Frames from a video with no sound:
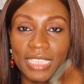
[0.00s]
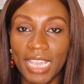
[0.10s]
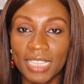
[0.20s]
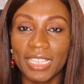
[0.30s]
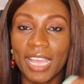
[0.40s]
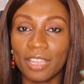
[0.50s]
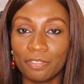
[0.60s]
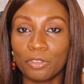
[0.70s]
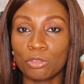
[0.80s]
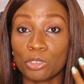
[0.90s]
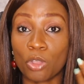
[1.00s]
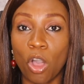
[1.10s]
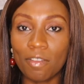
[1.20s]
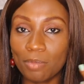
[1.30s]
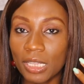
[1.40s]
take the headphones
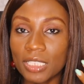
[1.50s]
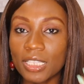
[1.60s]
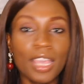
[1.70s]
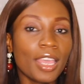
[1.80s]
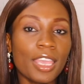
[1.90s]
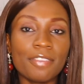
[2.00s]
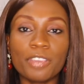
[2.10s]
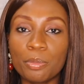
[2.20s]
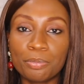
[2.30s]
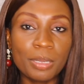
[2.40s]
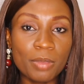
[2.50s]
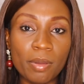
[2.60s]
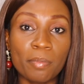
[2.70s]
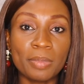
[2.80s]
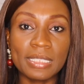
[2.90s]
off because if you're in
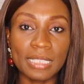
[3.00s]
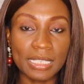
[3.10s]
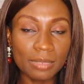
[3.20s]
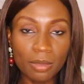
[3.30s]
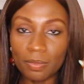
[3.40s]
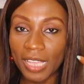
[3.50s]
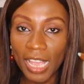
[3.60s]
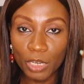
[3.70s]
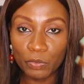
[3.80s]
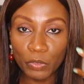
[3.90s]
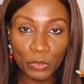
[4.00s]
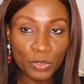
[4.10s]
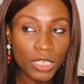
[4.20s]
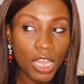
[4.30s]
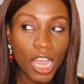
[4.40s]
premium or business, some of the
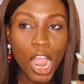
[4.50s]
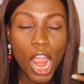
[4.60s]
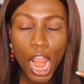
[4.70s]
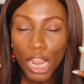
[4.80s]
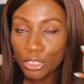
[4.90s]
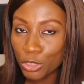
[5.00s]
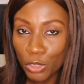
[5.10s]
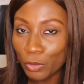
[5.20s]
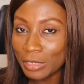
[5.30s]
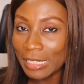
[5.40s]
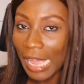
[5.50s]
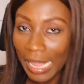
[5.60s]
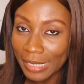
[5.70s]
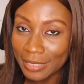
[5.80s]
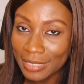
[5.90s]
headphones are so
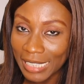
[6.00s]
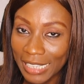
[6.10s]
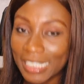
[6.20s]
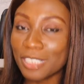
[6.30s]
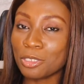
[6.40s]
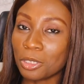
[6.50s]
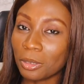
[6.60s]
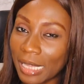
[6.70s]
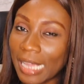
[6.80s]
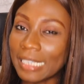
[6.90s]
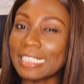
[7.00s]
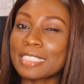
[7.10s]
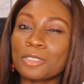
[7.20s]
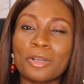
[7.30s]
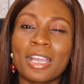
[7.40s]
nice. Like they're so like
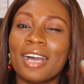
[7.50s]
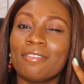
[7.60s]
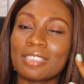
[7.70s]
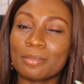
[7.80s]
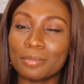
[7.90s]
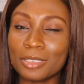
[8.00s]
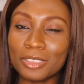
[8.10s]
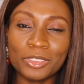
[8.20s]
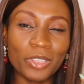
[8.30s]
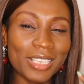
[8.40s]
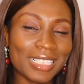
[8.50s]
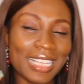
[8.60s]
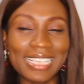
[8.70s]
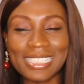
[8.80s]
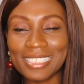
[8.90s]
it's so comfortable, noise
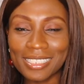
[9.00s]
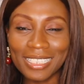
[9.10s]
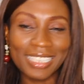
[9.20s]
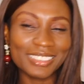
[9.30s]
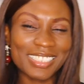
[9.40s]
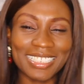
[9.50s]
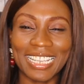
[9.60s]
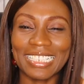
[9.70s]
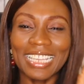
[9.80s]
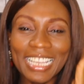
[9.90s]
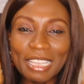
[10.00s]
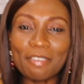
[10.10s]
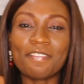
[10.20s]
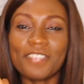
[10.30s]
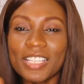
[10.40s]
canceling, just like
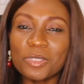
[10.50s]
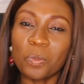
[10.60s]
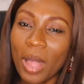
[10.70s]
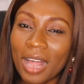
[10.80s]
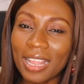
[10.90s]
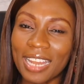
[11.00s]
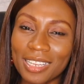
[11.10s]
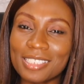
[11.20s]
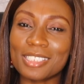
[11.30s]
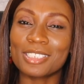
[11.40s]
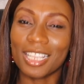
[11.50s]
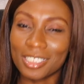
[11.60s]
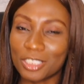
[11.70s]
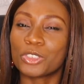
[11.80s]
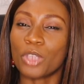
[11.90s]
it fits well and it
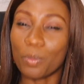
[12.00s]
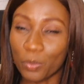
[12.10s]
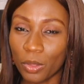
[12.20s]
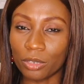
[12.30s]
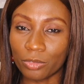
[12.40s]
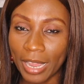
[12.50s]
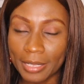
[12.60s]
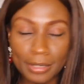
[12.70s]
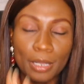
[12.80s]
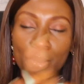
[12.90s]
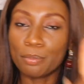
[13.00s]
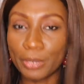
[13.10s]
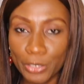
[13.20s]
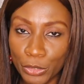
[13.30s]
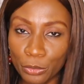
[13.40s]
does the job well, right?
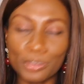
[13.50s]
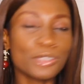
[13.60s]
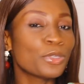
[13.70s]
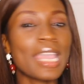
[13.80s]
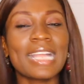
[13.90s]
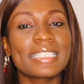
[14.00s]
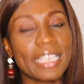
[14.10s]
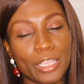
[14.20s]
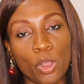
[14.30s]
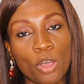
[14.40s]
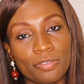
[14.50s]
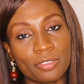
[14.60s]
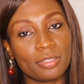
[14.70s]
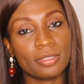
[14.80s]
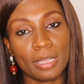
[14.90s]
But no, you can't take it
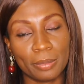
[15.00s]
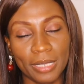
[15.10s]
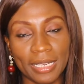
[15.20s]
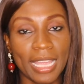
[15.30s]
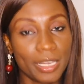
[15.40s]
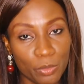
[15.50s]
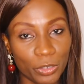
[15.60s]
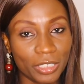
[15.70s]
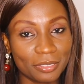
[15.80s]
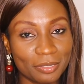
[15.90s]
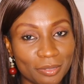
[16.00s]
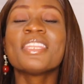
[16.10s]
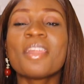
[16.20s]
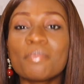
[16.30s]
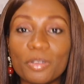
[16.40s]
off a plane anymore.
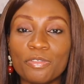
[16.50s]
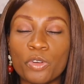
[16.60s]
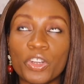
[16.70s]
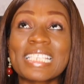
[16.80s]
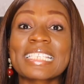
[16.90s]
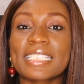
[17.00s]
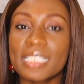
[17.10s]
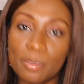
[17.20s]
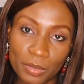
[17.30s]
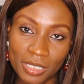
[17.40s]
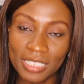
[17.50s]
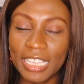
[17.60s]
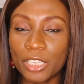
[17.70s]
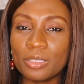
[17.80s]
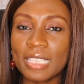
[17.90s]
Number four, slippers.
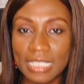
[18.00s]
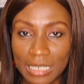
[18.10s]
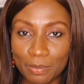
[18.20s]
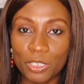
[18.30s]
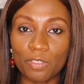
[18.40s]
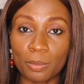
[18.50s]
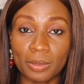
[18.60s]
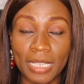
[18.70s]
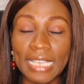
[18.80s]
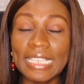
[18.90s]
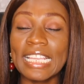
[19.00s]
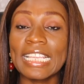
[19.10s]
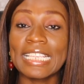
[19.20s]
Can you take slippers off a plane?